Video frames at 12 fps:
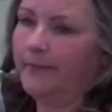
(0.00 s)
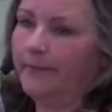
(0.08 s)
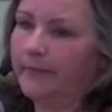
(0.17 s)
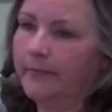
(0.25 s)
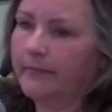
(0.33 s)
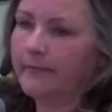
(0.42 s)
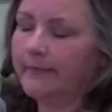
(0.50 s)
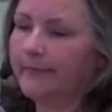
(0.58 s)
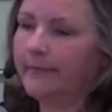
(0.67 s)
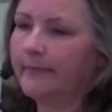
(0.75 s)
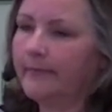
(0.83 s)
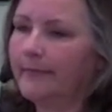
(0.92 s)

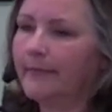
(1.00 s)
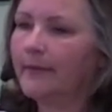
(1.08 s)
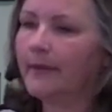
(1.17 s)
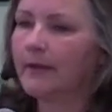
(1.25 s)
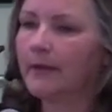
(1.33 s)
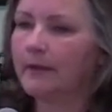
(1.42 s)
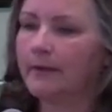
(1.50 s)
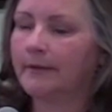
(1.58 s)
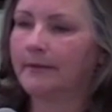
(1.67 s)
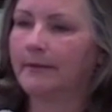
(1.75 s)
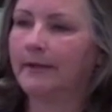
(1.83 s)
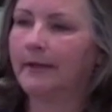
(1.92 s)

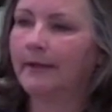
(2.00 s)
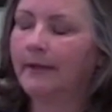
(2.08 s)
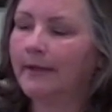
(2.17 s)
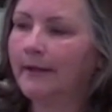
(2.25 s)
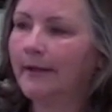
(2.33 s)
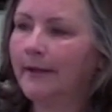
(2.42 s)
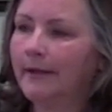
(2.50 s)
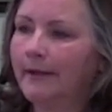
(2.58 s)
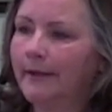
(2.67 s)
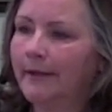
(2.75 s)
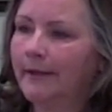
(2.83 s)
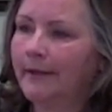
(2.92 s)

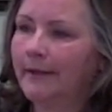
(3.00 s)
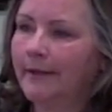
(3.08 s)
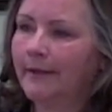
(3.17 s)
(no one is talking)